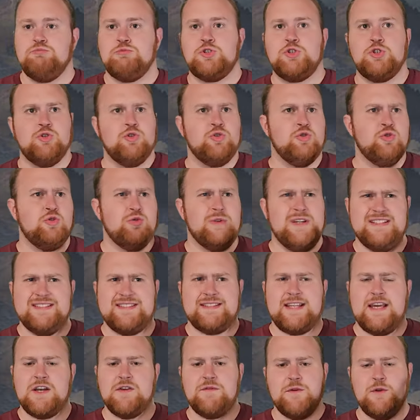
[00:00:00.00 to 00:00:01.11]
to,
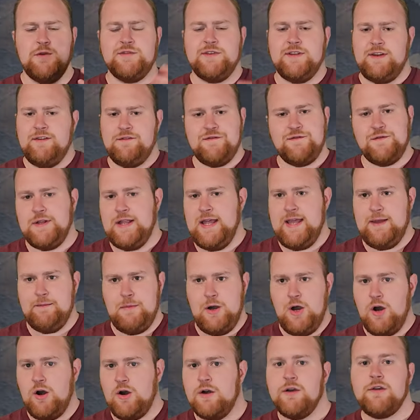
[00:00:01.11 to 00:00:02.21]
instead of using a flame
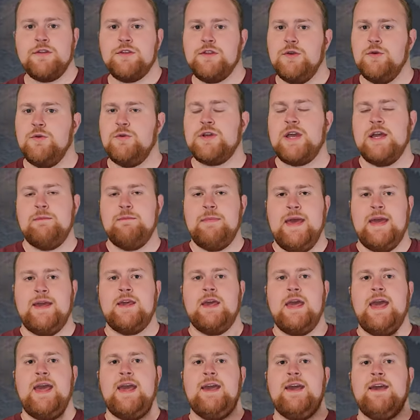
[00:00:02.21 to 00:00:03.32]
hearth, you can make
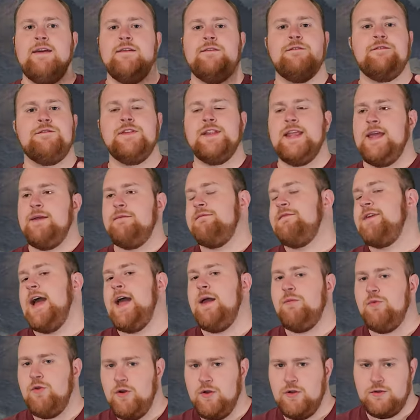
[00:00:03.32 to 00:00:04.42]
a flame
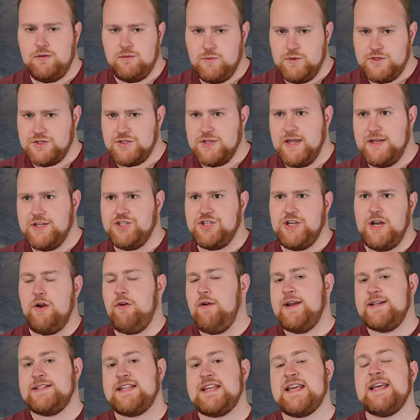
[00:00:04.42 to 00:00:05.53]
Fabrial, which then
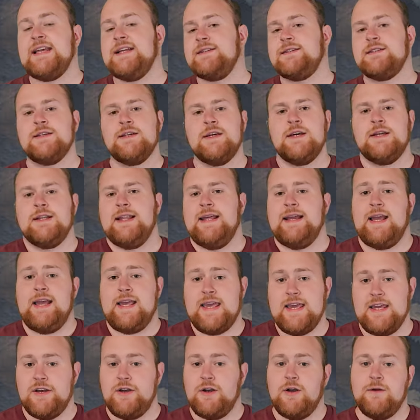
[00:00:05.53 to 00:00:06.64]
generates heat, like a
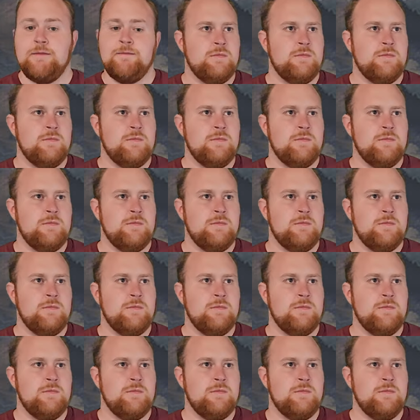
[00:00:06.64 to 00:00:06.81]
heater.